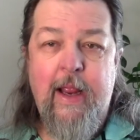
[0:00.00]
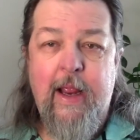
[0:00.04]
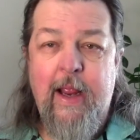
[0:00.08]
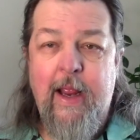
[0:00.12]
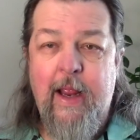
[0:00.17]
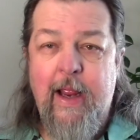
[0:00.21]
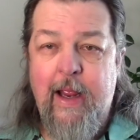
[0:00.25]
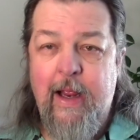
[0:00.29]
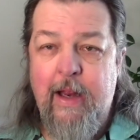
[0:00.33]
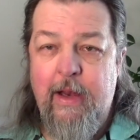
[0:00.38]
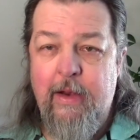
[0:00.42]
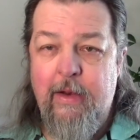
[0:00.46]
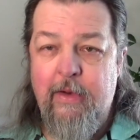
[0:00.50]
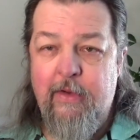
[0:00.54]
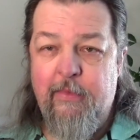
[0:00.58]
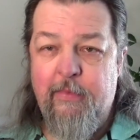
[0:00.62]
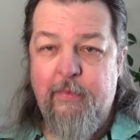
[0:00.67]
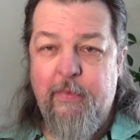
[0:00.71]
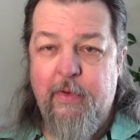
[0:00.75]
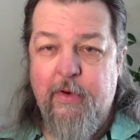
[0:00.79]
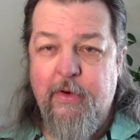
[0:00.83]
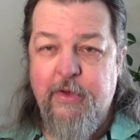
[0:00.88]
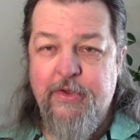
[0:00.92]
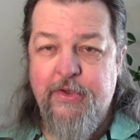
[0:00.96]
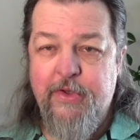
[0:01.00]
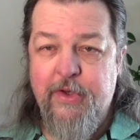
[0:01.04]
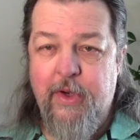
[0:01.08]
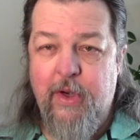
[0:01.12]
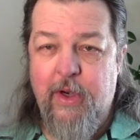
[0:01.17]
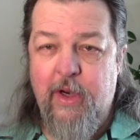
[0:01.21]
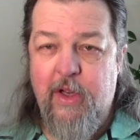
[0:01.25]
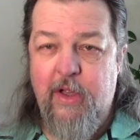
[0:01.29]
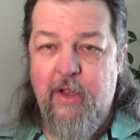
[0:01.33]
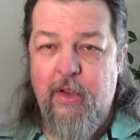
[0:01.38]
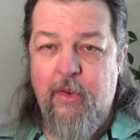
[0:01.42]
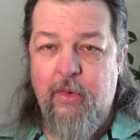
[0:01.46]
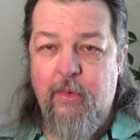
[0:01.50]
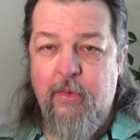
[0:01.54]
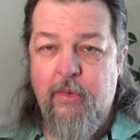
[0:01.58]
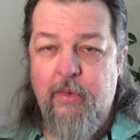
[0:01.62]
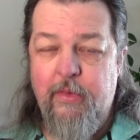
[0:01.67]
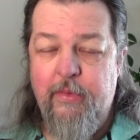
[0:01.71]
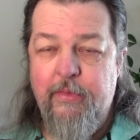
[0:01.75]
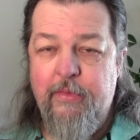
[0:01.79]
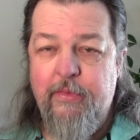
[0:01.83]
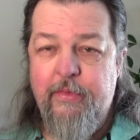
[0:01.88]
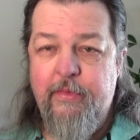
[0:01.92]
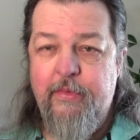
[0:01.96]
and his personal loan
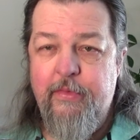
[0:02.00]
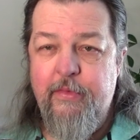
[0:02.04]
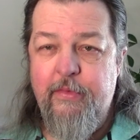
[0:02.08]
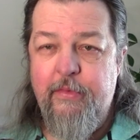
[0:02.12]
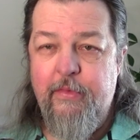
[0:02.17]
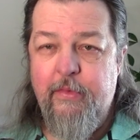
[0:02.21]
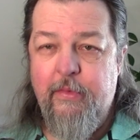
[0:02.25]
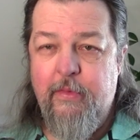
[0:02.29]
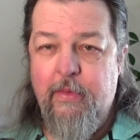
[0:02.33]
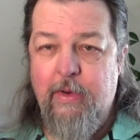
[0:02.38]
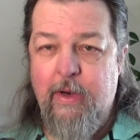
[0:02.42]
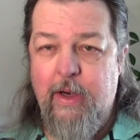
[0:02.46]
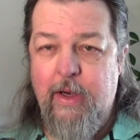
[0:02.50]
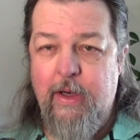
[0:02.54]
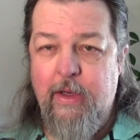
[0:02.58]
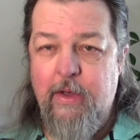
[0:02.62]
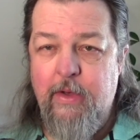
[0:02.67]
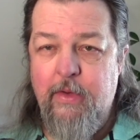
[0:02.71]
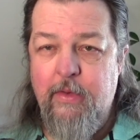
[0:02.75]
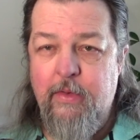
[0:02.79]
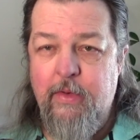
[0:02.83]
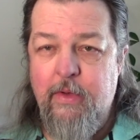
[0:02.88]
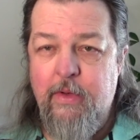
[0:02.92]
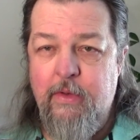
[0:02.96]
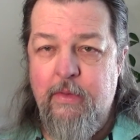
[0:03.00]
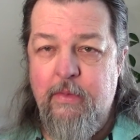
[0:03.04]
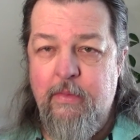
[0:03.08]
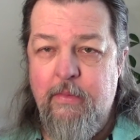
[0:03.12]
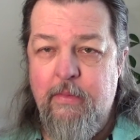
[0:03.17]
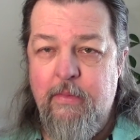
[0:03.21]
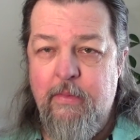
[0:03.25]
through the credit union.